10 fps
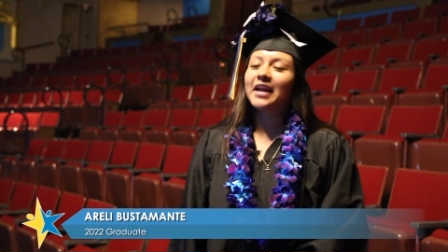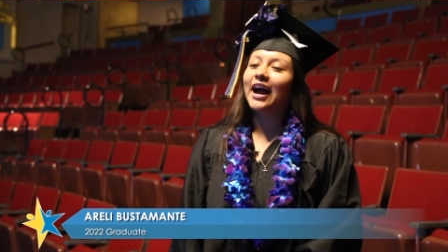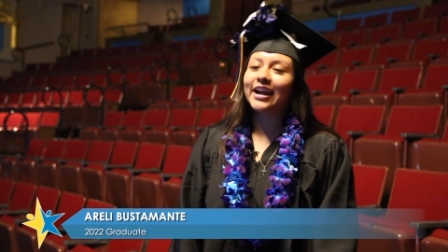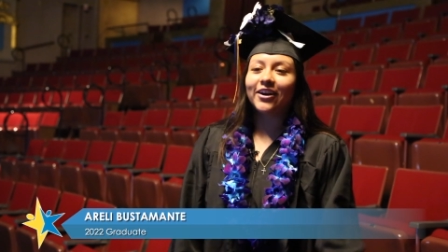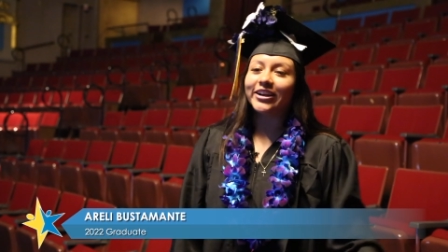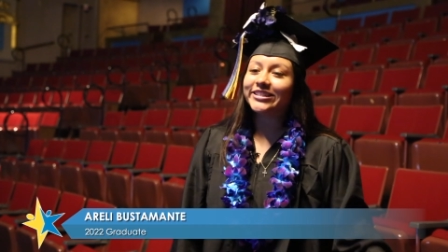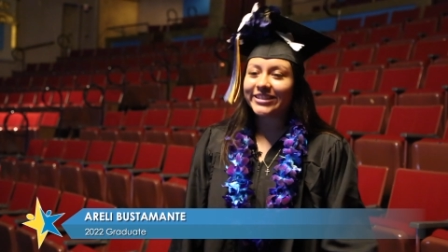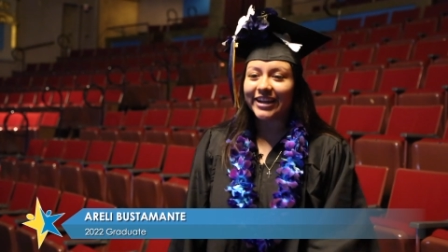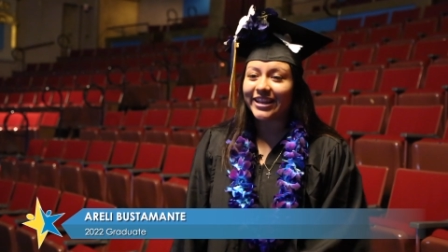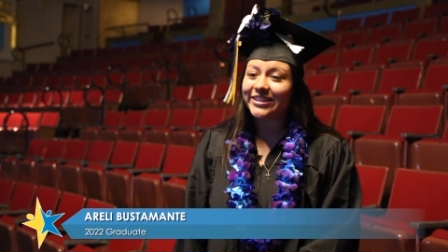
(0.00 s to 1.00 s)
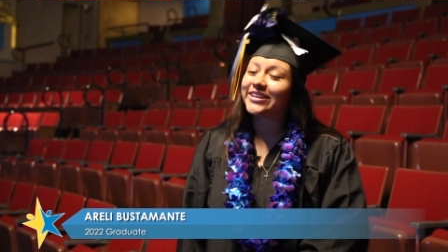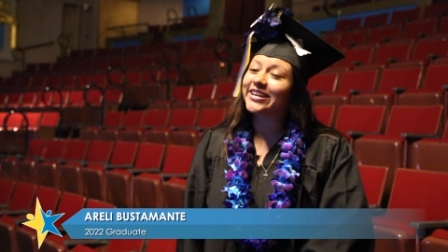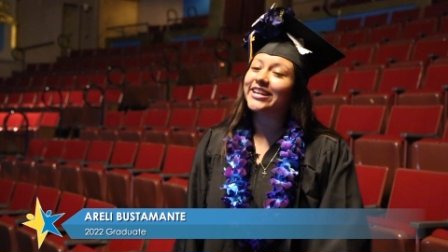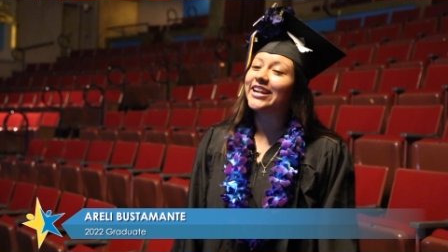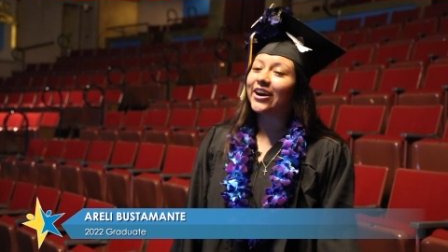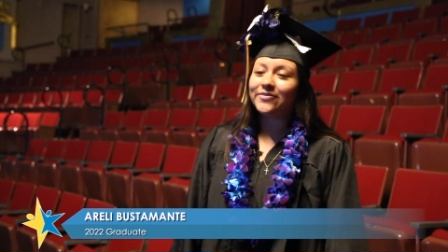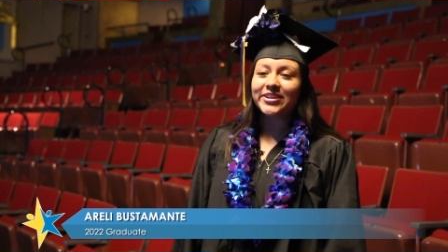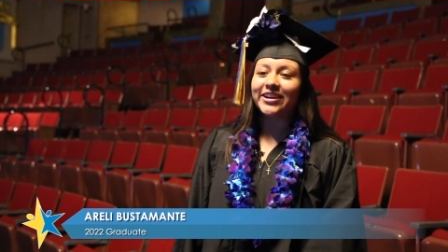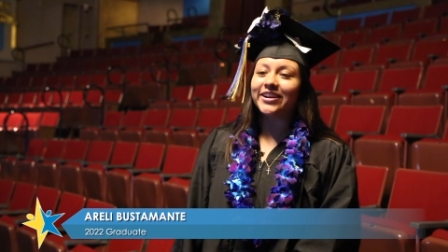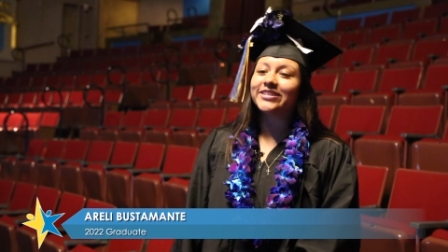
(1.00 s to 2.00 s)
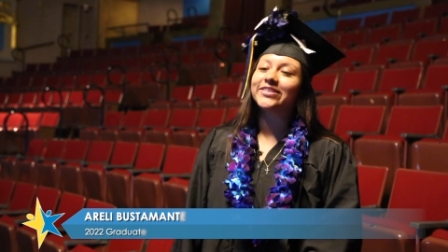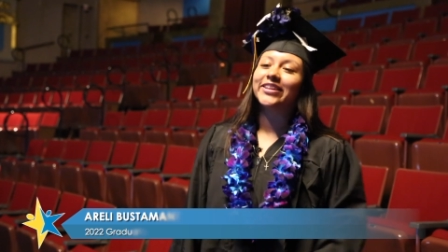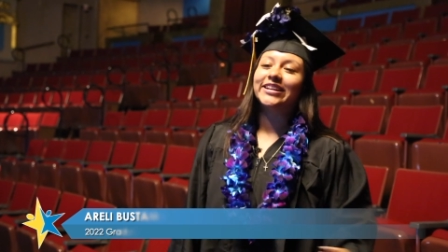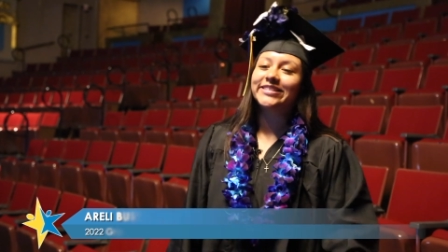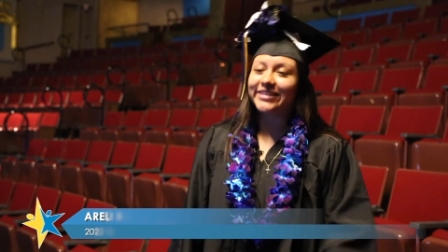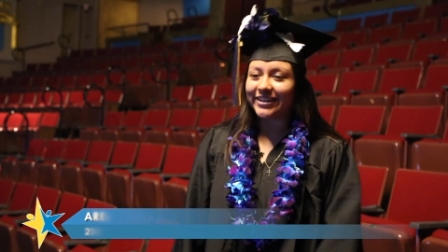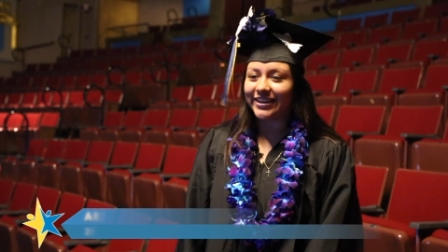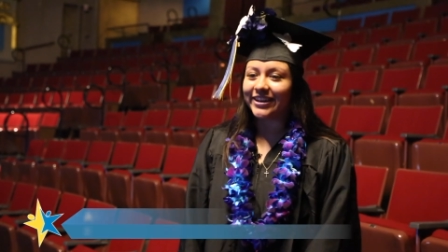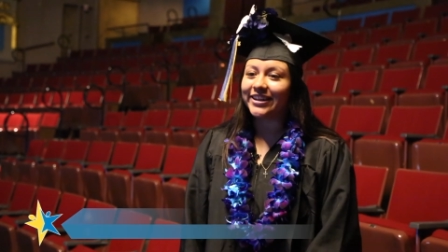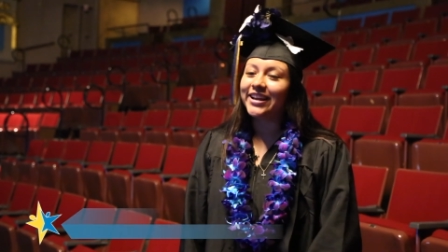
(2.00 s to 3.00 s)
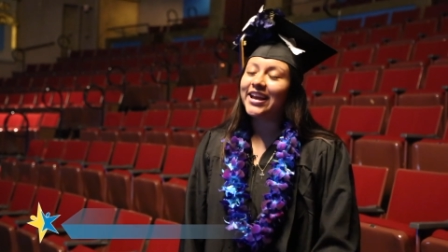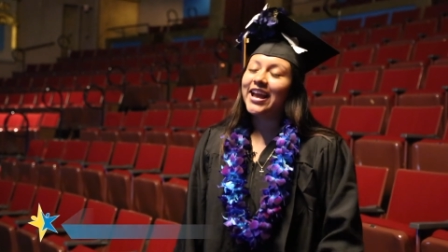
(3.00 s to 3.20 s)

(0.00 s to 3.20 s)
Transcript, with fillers: I got it together and I'm here, so that's good.